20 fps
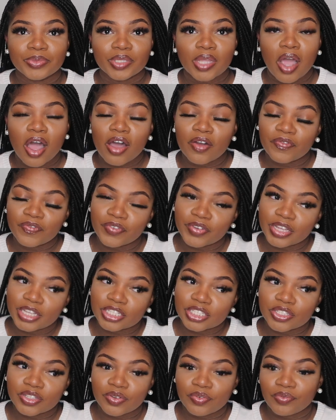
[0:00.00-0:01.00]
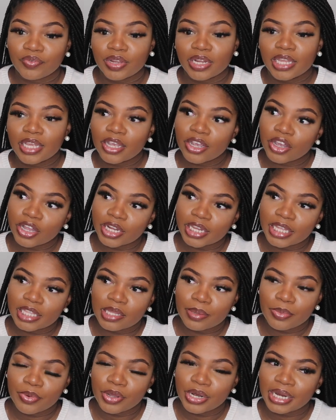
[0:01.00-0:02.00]
office really early in
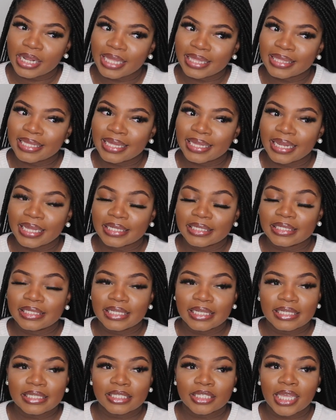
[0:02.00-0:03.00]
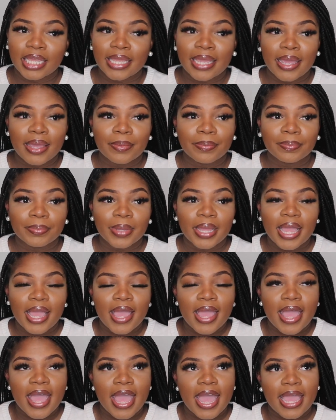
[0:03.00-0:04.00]
the morning, I think like 6 a.m.
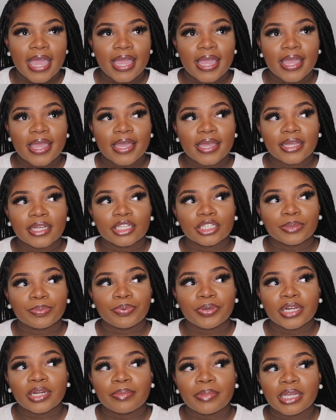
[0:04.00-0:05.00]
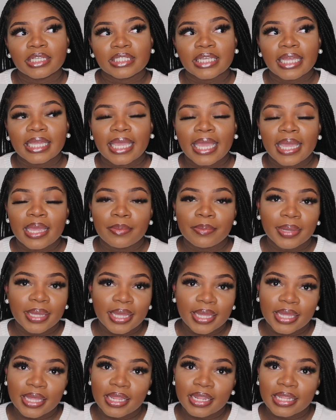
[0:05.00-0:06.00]
And pretty much I came
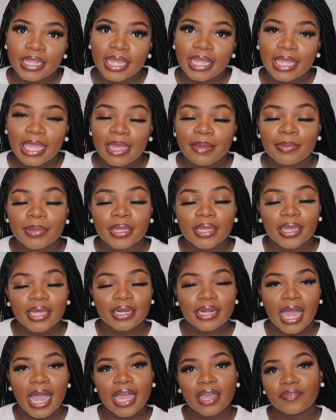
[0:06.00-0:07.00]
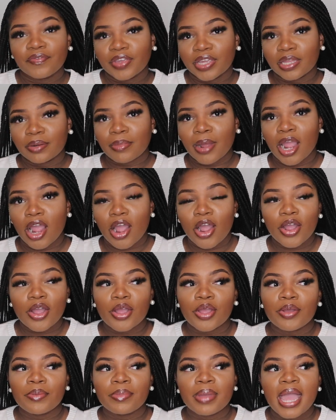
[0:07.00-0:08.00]
in, they gave me an IV in my
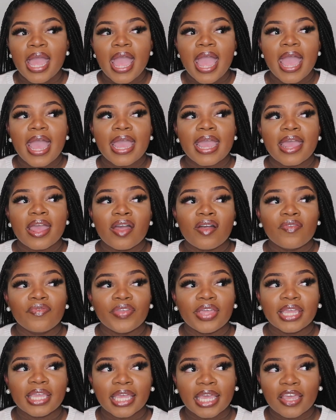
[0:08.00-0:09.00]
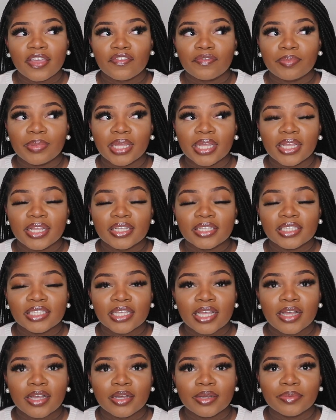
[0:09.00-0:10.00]
arm, and they gave me
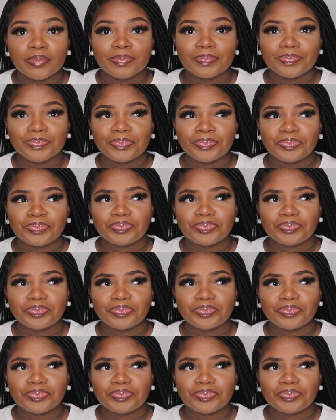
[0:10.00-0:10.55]
some